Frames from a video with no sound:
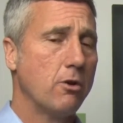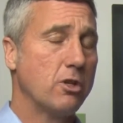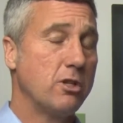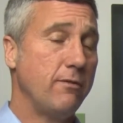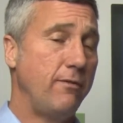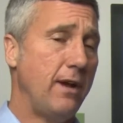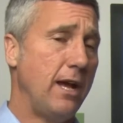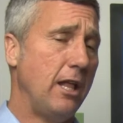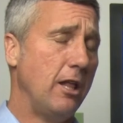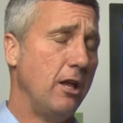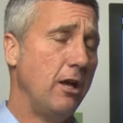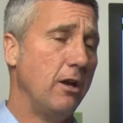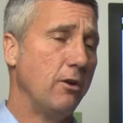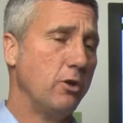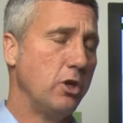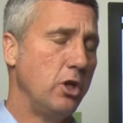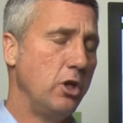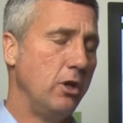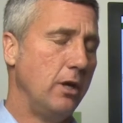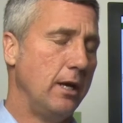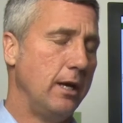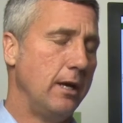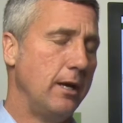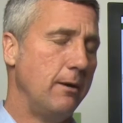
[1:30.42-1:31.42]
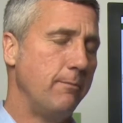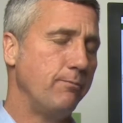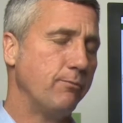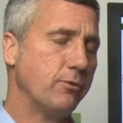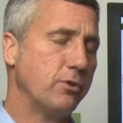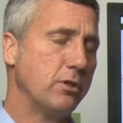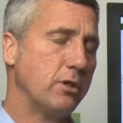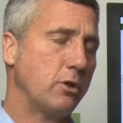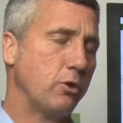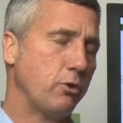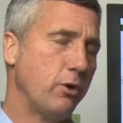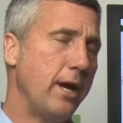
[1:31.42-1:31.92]
developed,
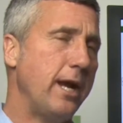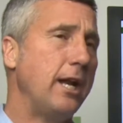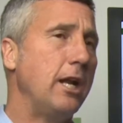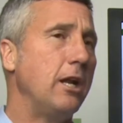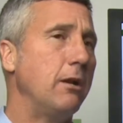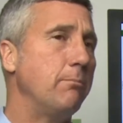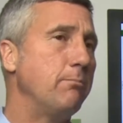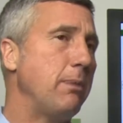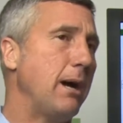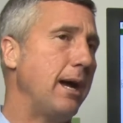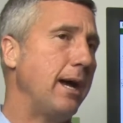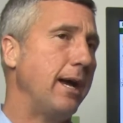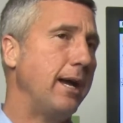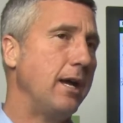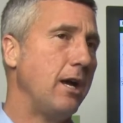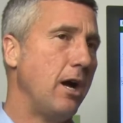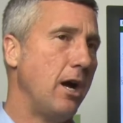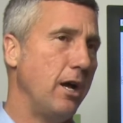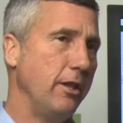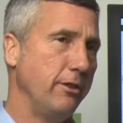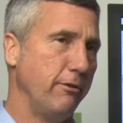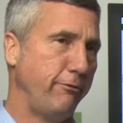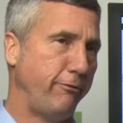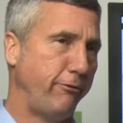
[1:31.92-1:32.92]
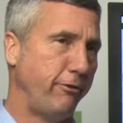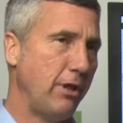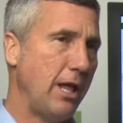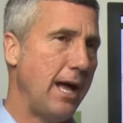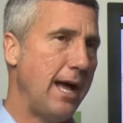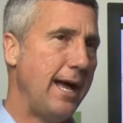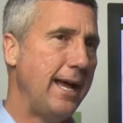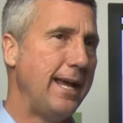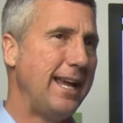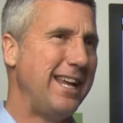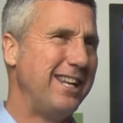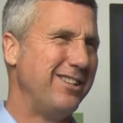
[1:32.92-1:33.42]
um, created by on the
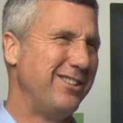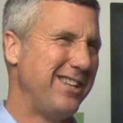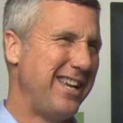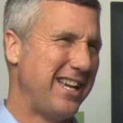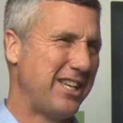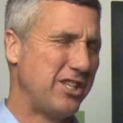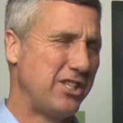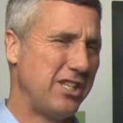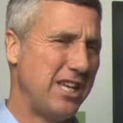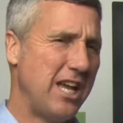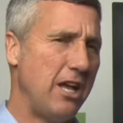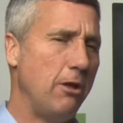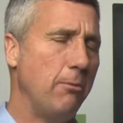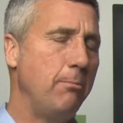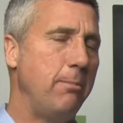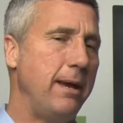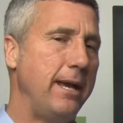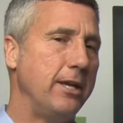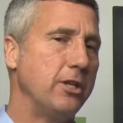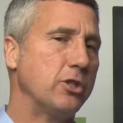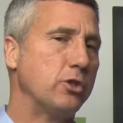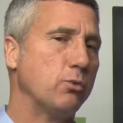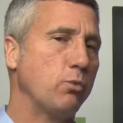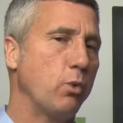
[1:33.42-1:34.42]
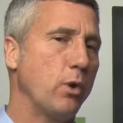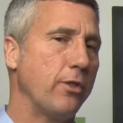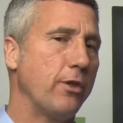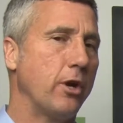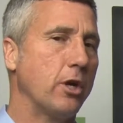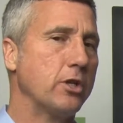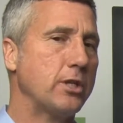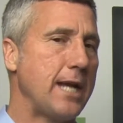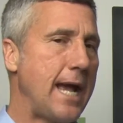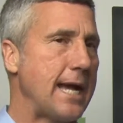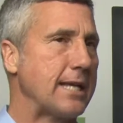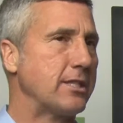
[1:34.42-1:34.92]
fly and Excel based with
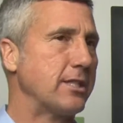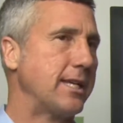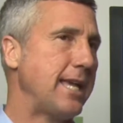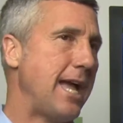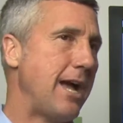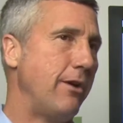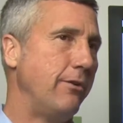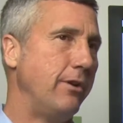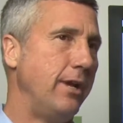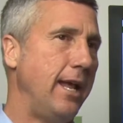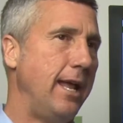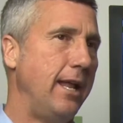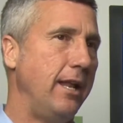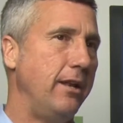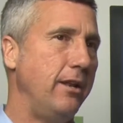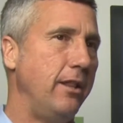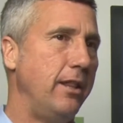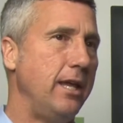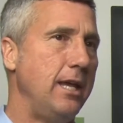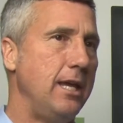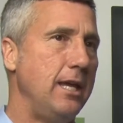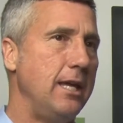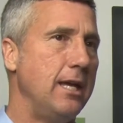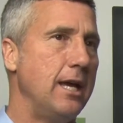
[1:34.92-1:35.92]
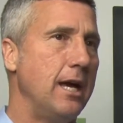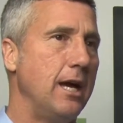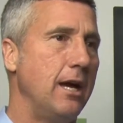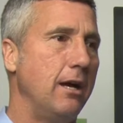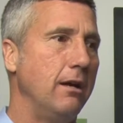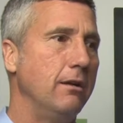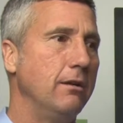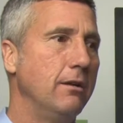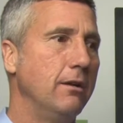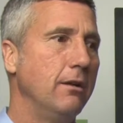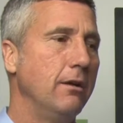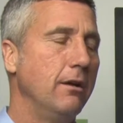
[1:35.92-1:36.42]
our tax account and the,
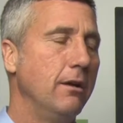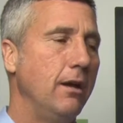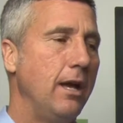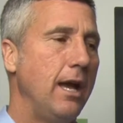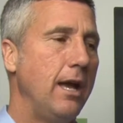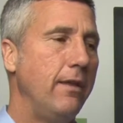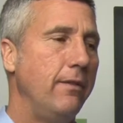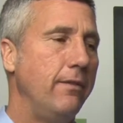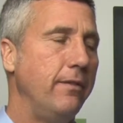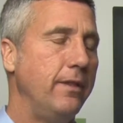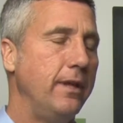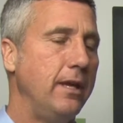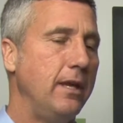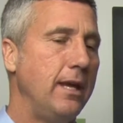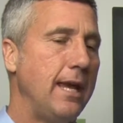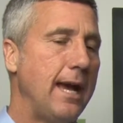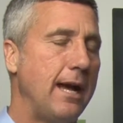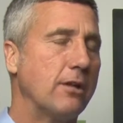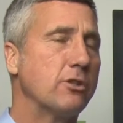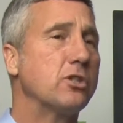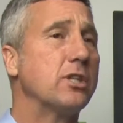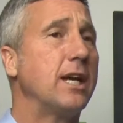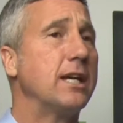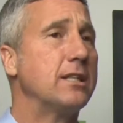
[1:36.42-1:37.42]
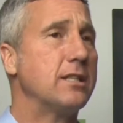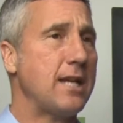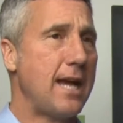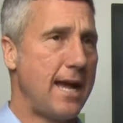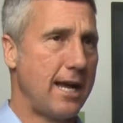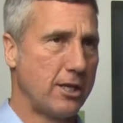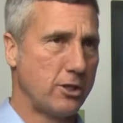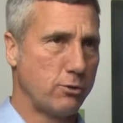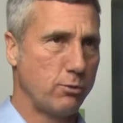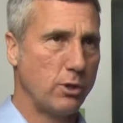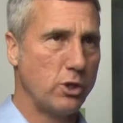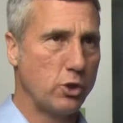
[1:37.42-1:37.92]
uh, and the outside
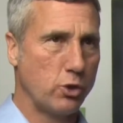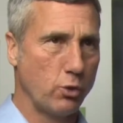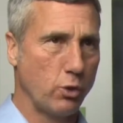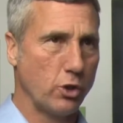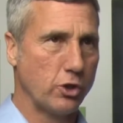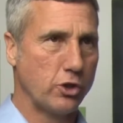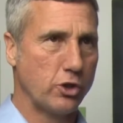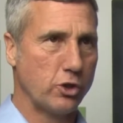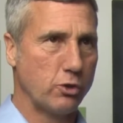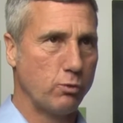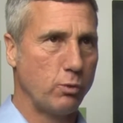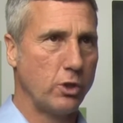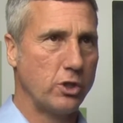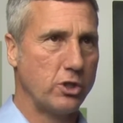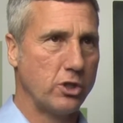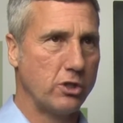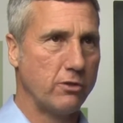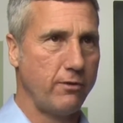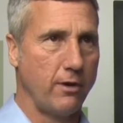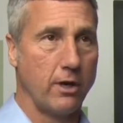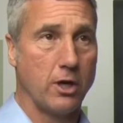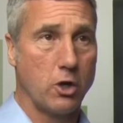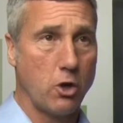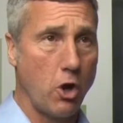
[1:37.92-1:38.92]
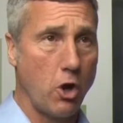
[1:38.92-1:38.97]
tax resources, which is very